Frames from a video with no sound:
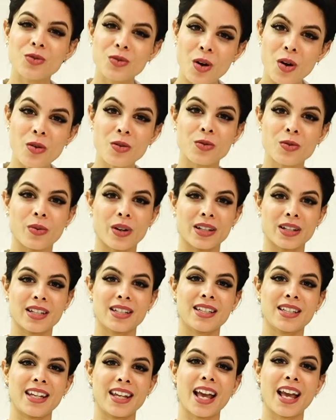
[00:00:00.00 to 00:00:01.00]
don't want to
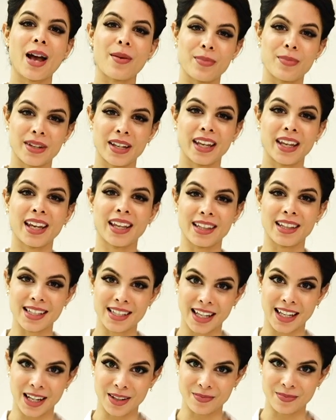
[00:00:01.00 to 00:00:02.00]
see happening in the
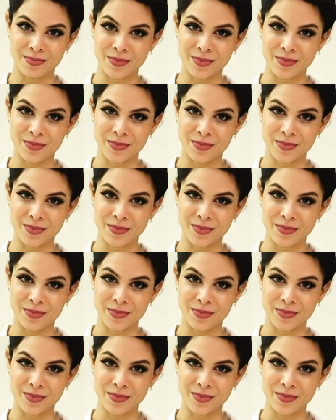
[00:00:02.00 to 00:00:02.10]
skin,